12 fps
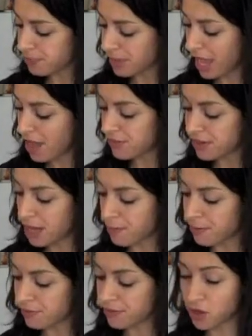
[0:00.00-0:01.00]
half a
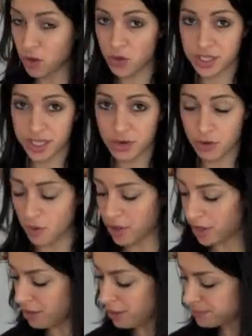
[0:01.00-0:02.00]
cup of coconut
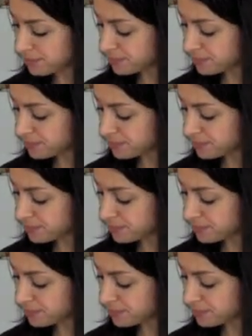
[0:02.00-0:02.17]
oil,